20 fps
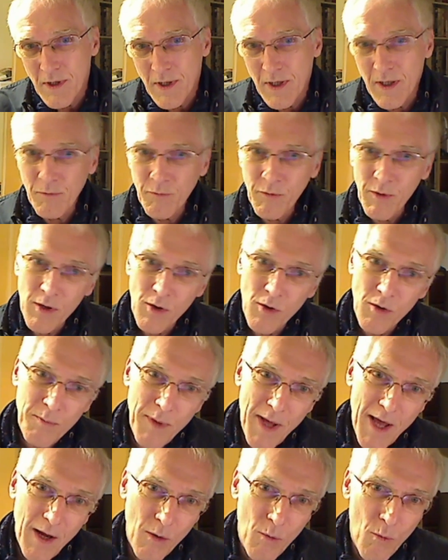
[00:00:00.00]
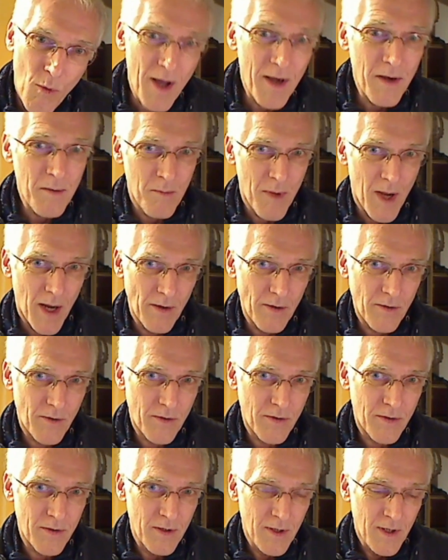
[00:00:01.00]
If we look back one
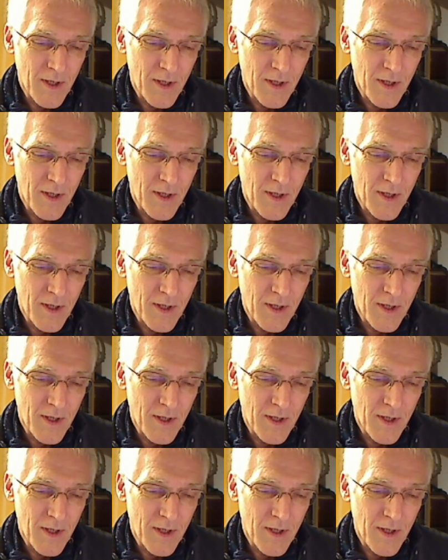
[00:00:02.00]
month,